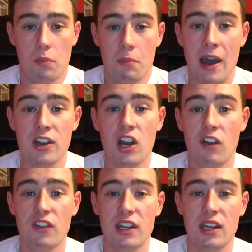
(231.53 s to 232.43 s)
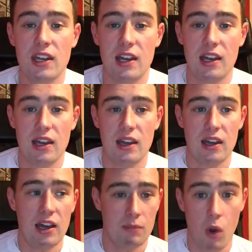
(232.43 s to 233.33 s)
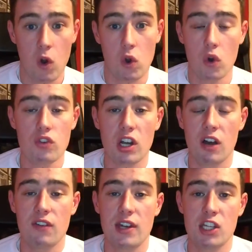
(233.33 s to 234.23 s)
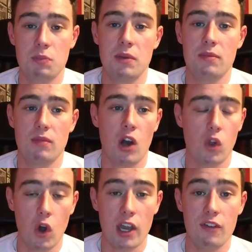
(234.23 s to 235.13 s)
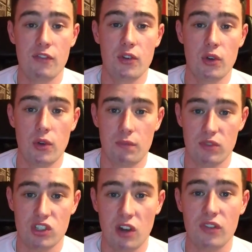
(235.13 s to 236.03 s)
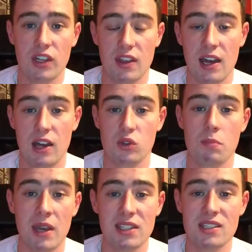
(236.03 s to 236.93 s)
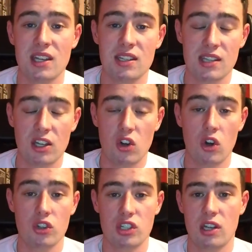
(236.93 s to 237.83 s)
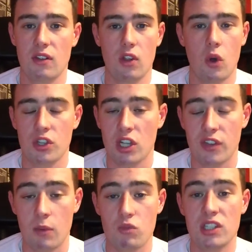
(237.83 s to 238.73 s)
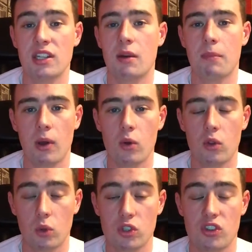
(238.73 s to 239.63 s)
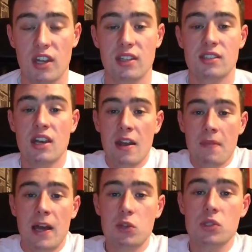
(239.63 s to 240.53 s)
My recovery and my ongoing recovery has been a lot of it through stuff like that. So mindset, psychology, all the stuff that I'm reading about those things, that's